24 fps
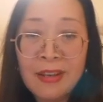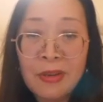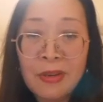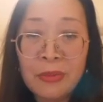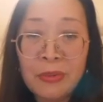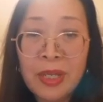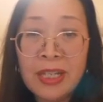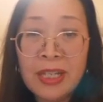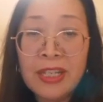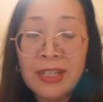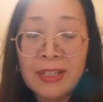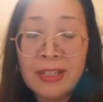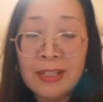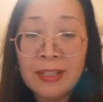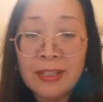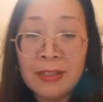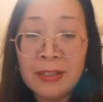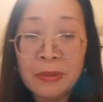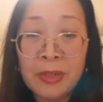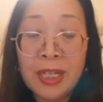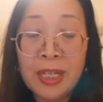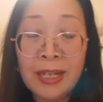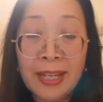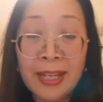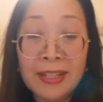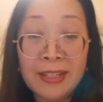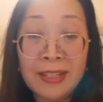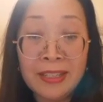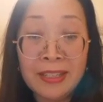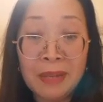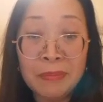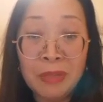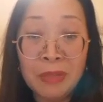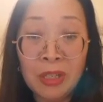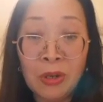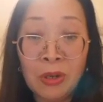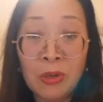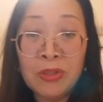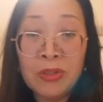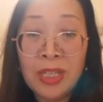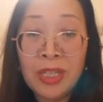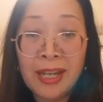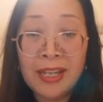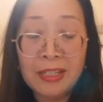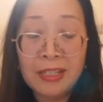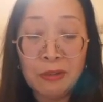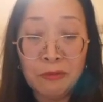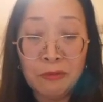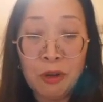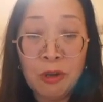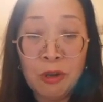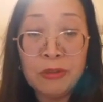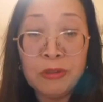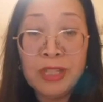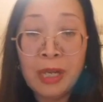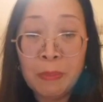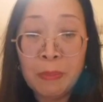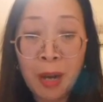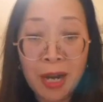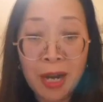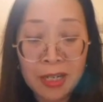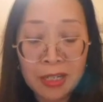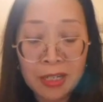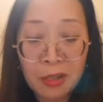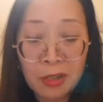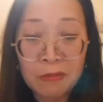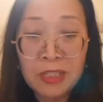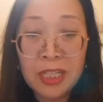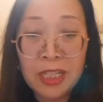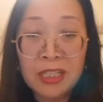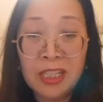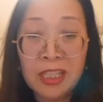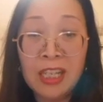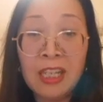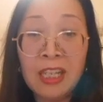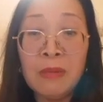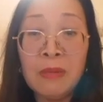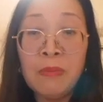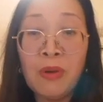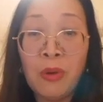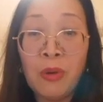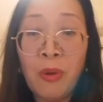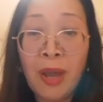we let them know they are involved, they are part of the team.